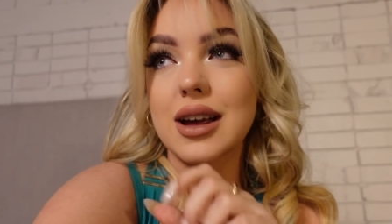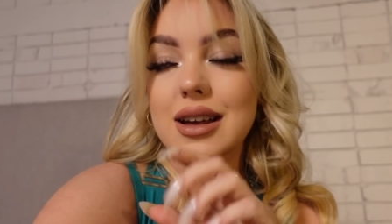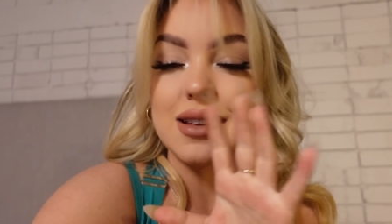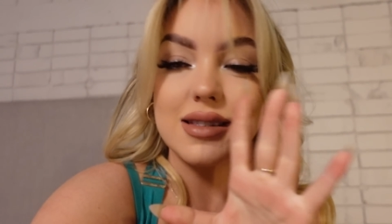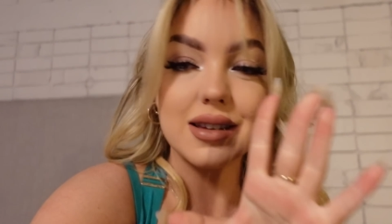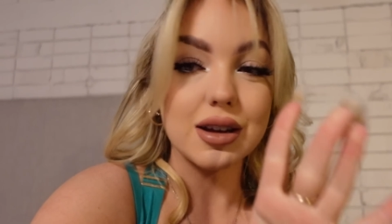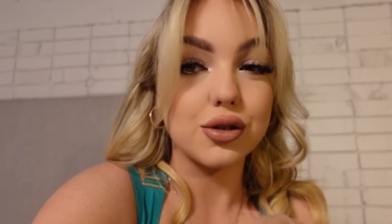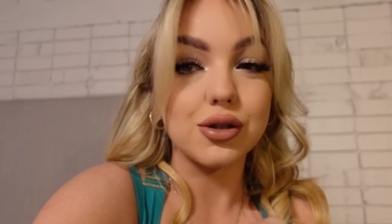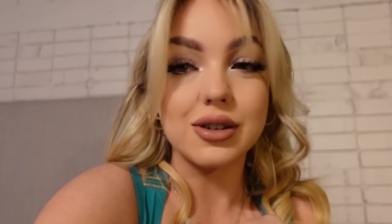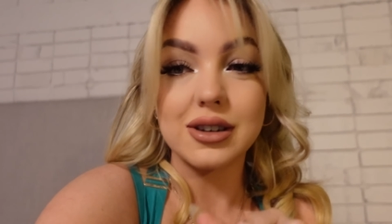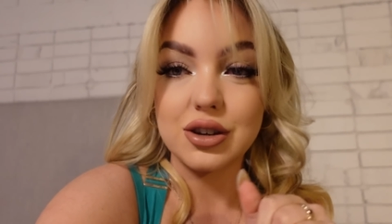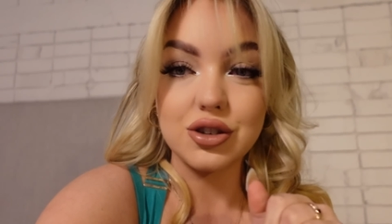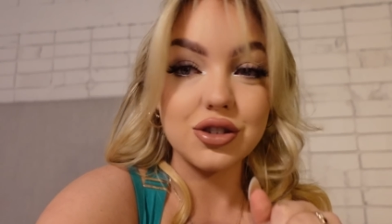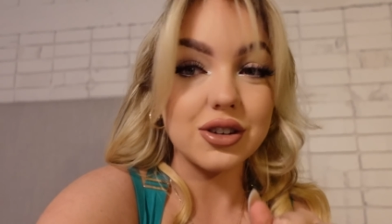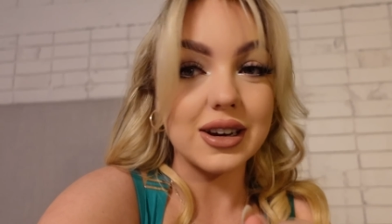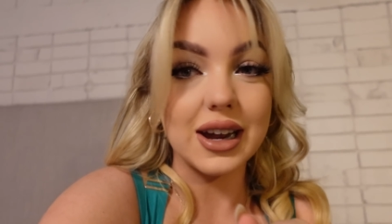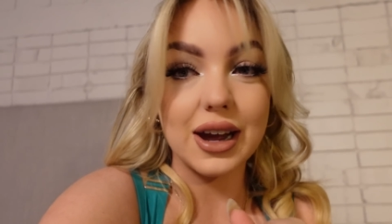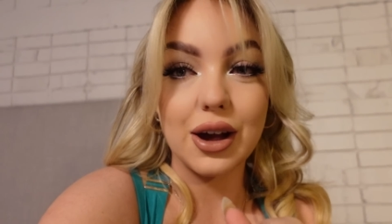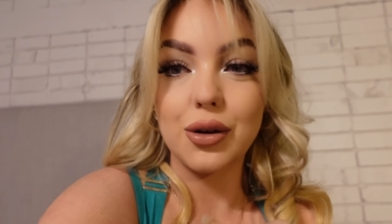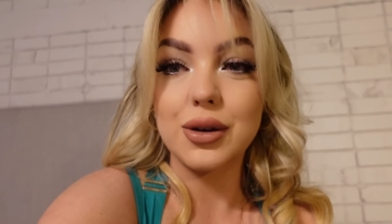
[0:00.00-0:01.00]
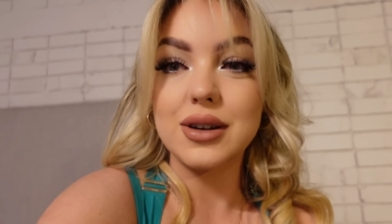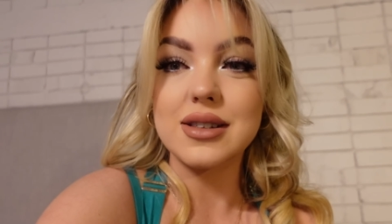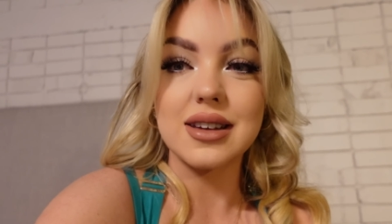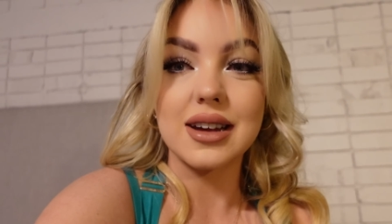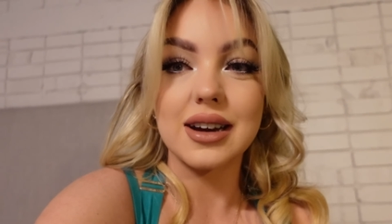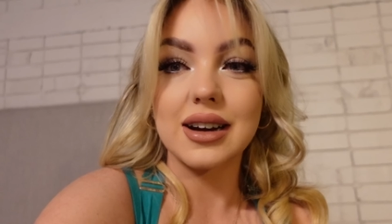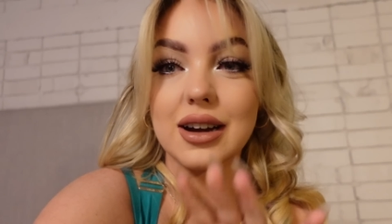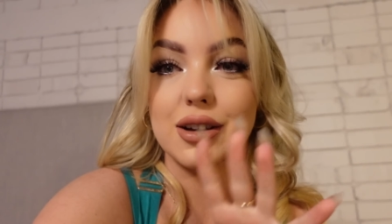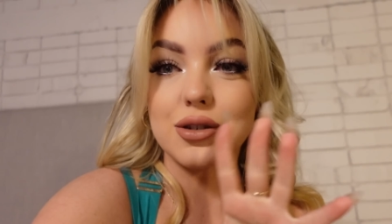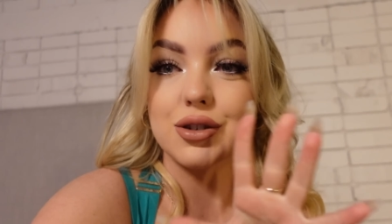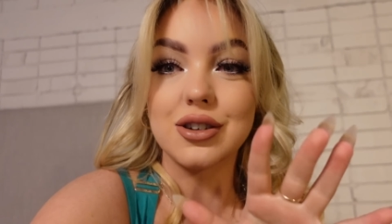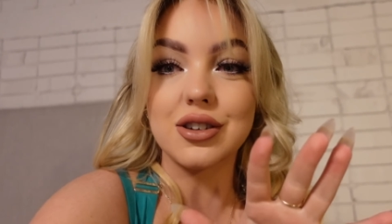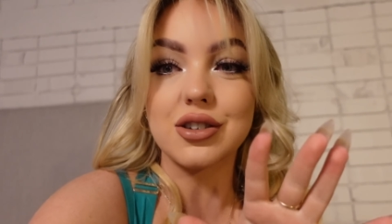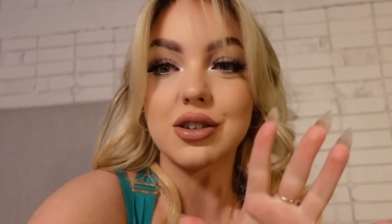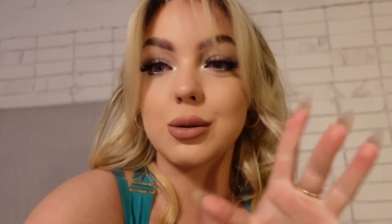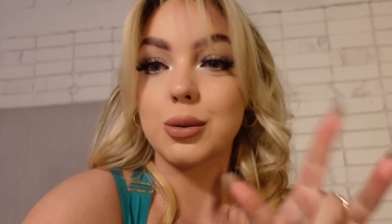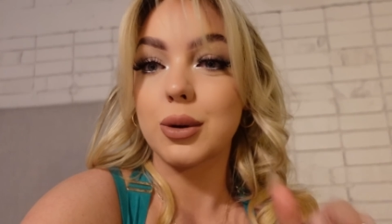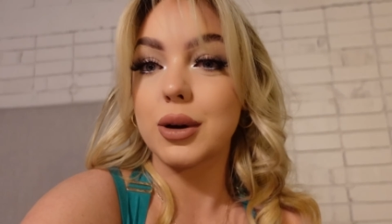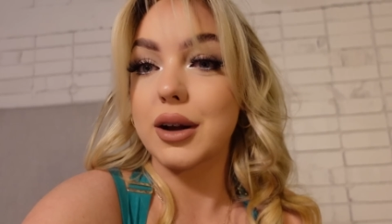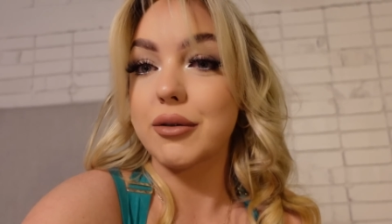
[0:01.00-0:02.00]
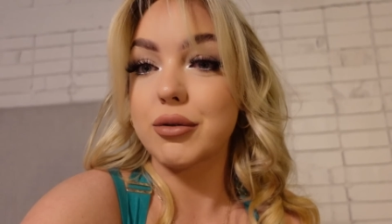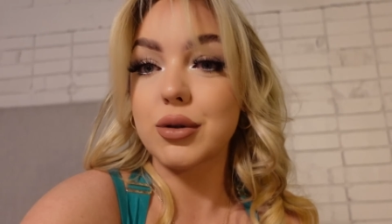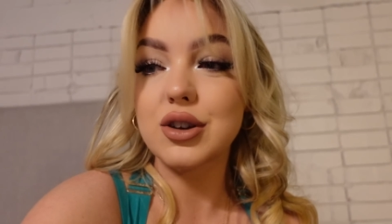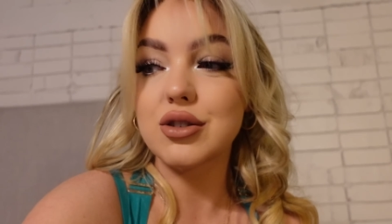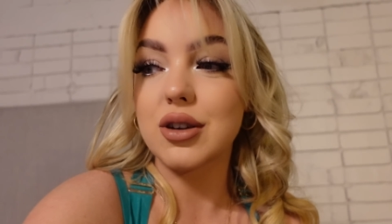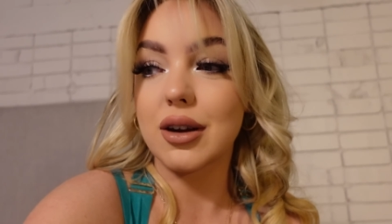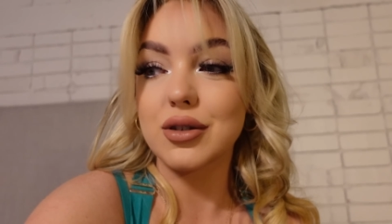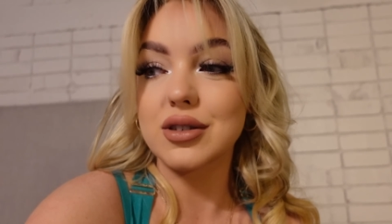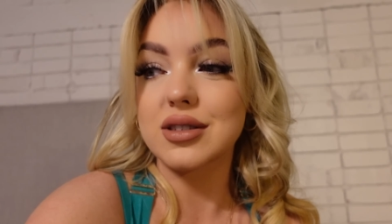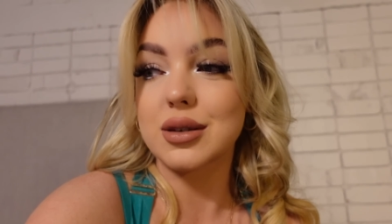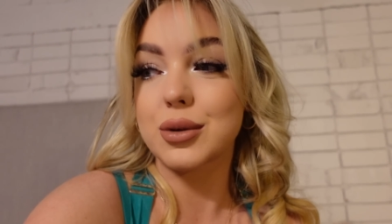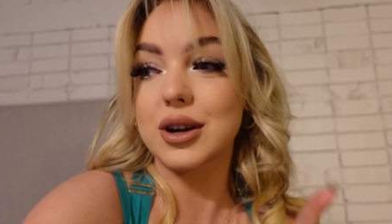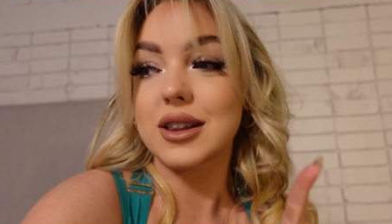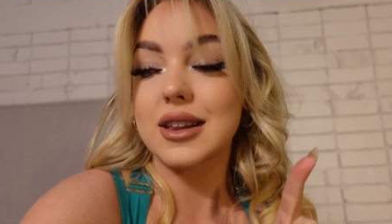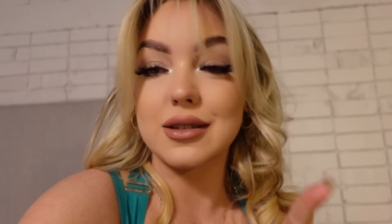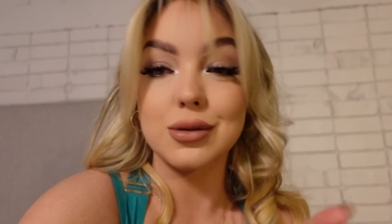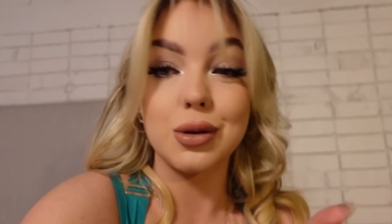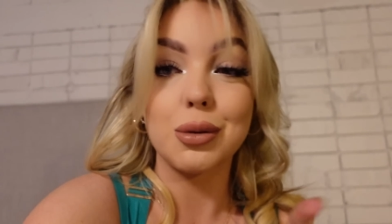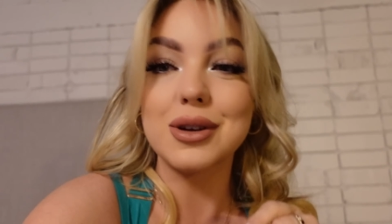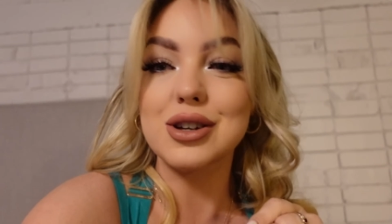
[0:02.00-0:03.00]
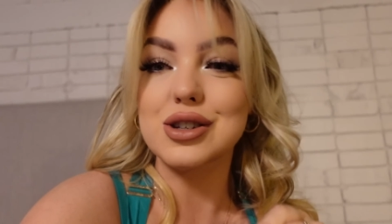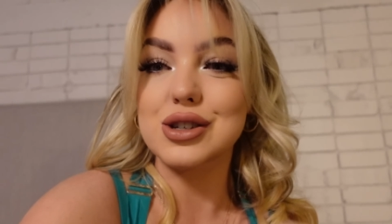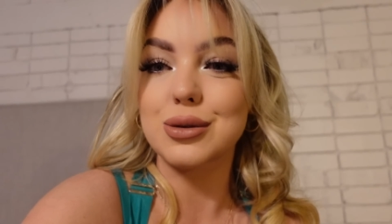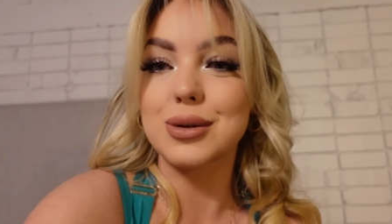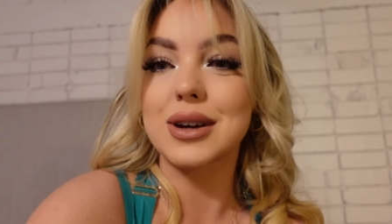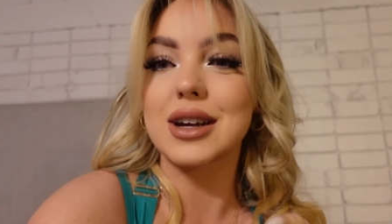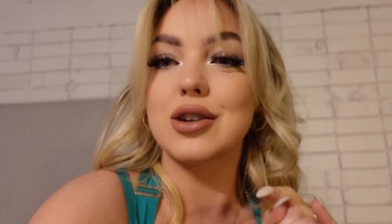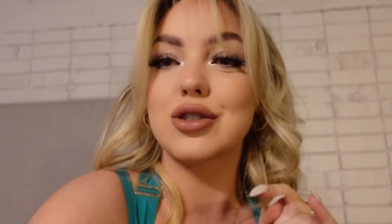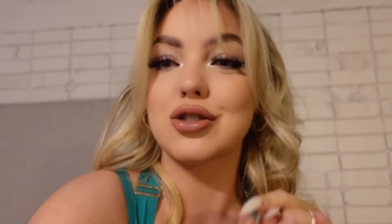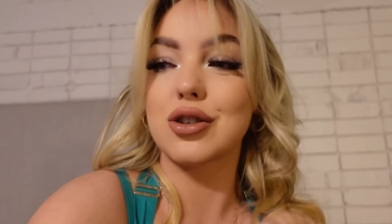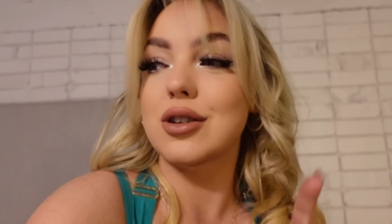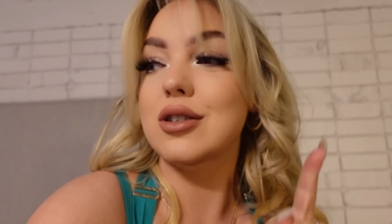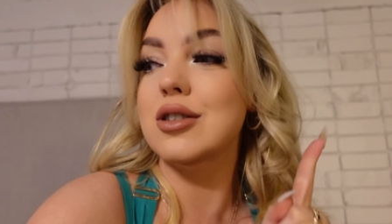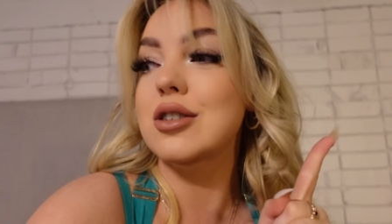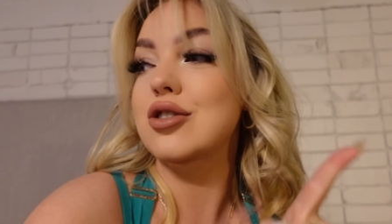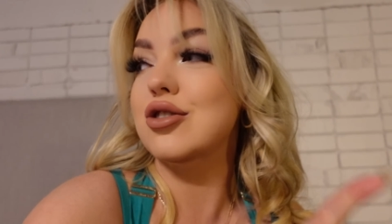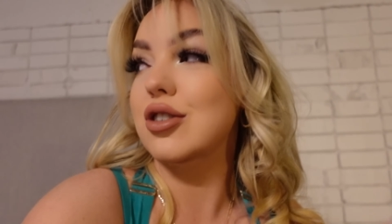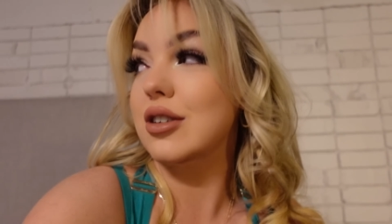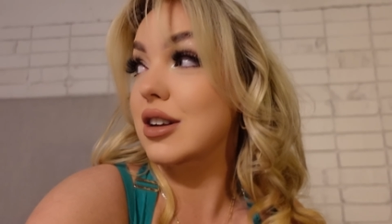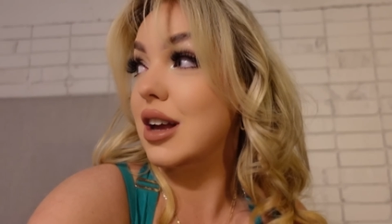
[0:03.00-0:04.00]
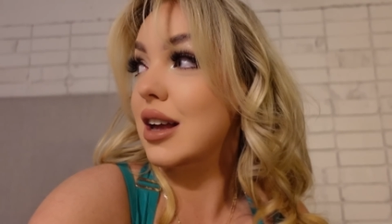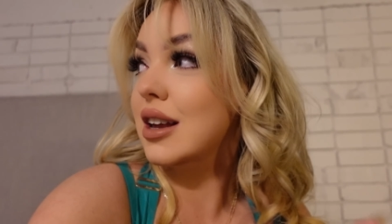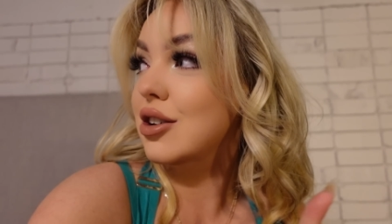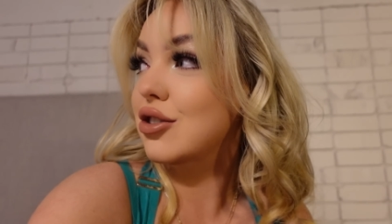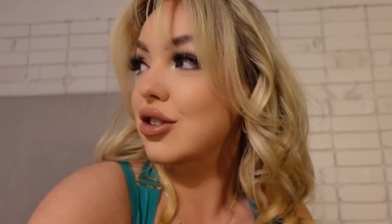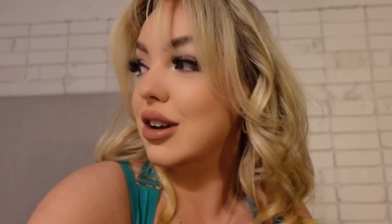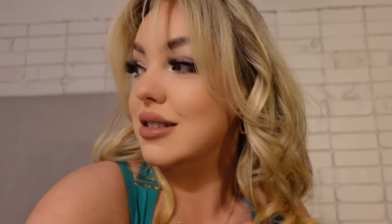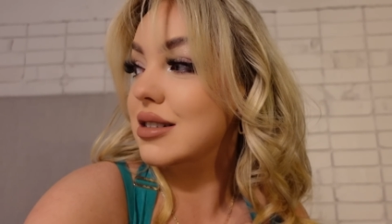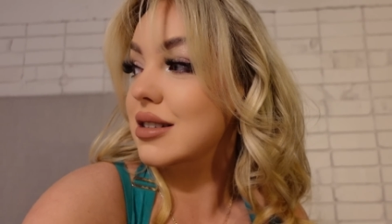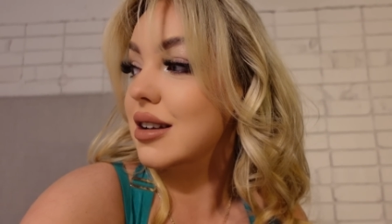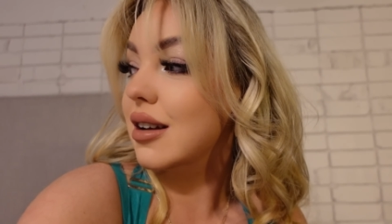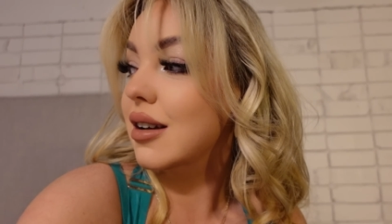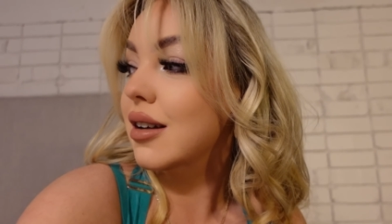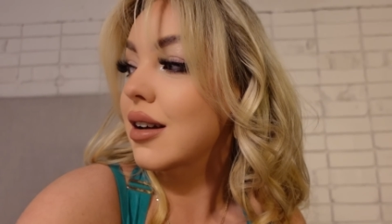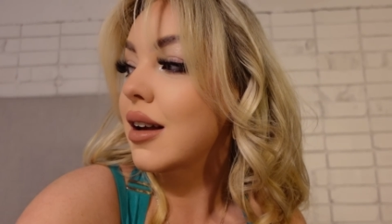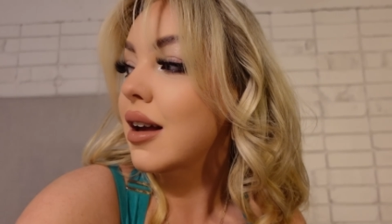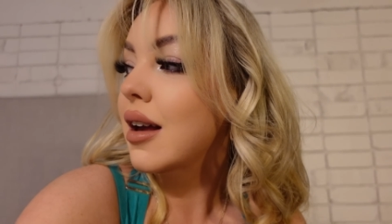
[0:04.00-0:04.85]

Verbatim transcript: It's our tradition now. It's like our tradition whenever we travel somewhere, that's what we do. We get a shot and a, and a chaser.